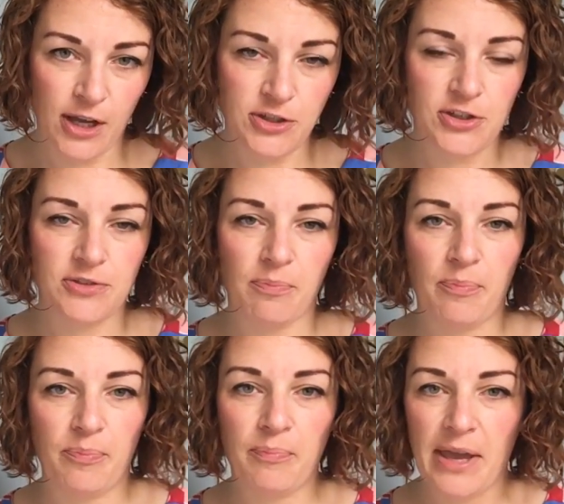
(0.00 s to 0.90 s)
I just
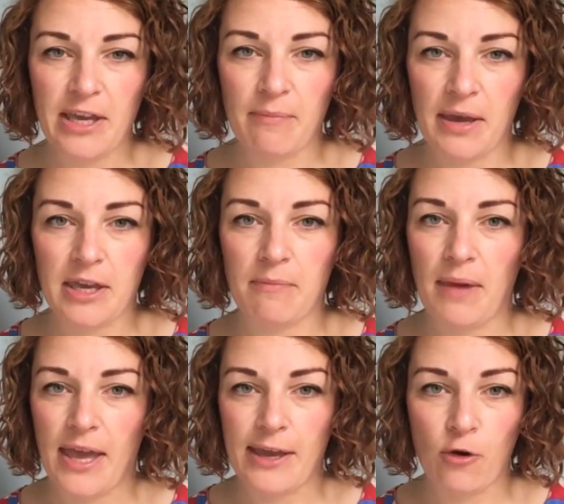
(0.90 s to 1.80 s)
make and make and
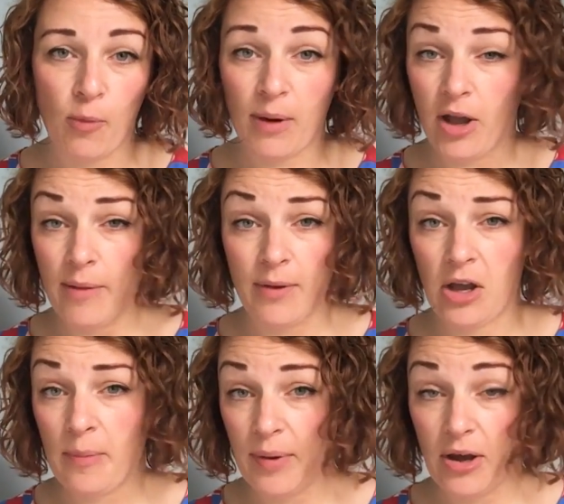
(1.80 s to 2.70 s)
make, or buy and
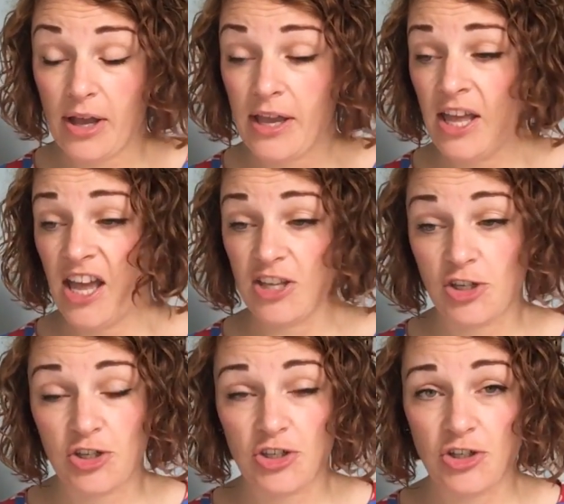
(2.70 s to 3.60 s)
buy and buy, and
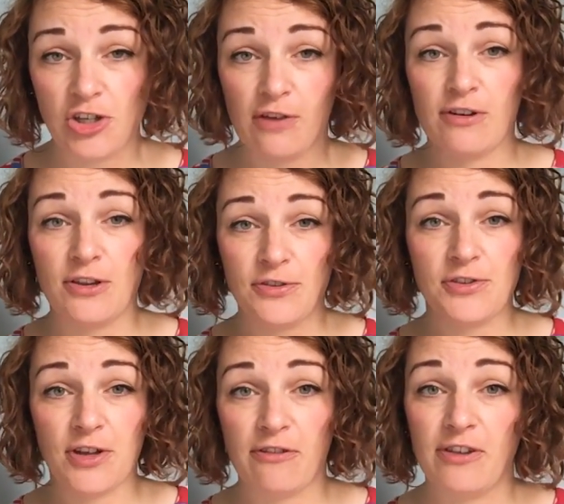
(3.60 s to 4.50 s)
just shove loads
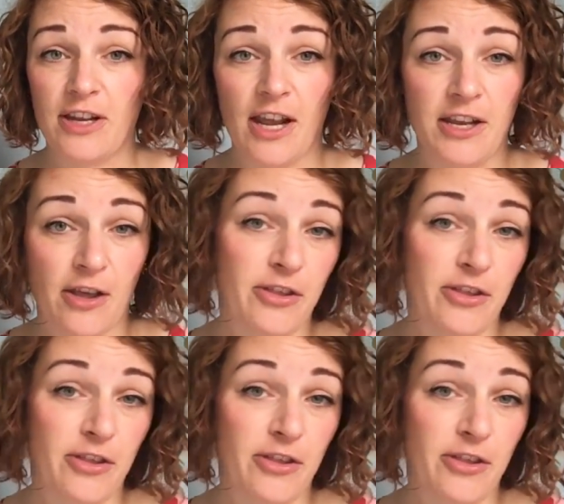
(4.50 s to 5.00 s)
of stuff in and